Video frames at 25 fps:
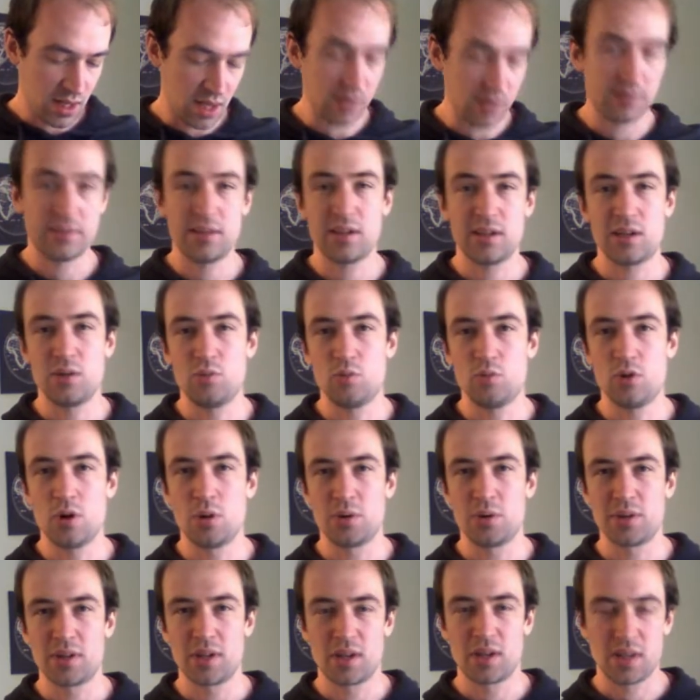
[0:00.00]
second
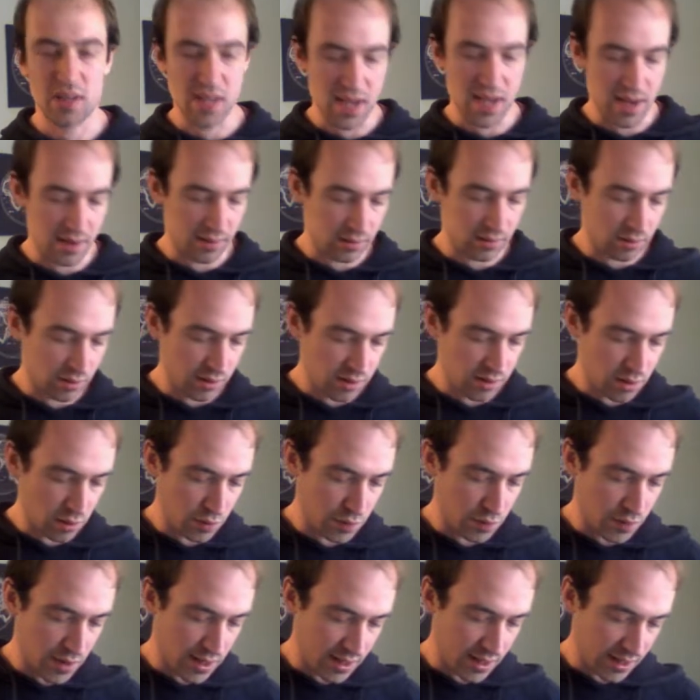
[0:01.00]
war with the clan, so we're still
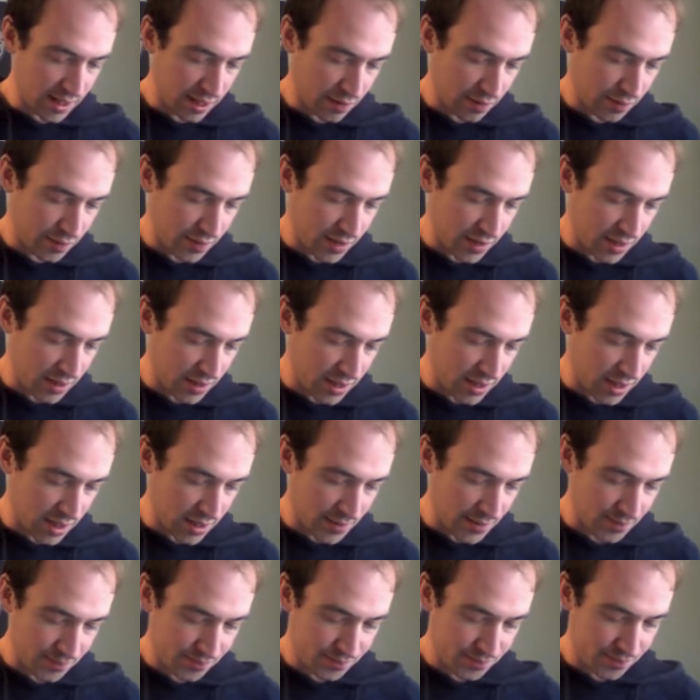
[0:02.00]
finding our feet
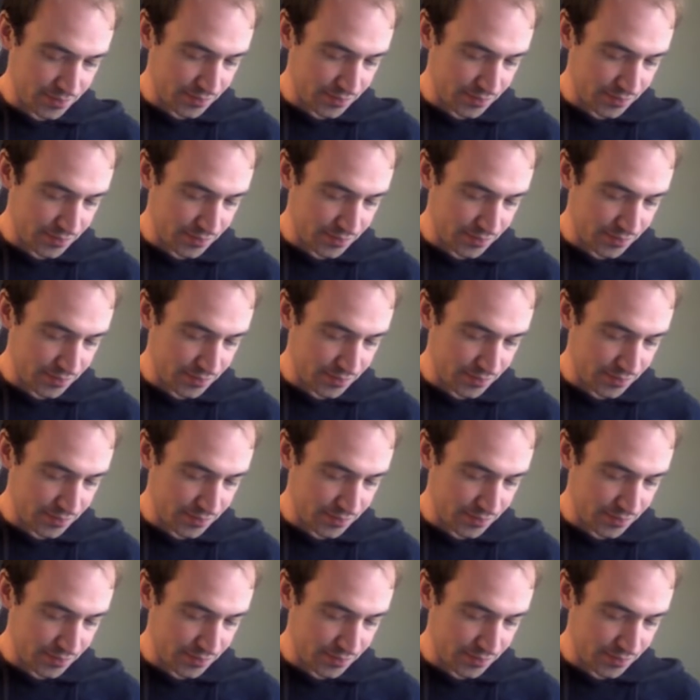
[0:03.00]
there.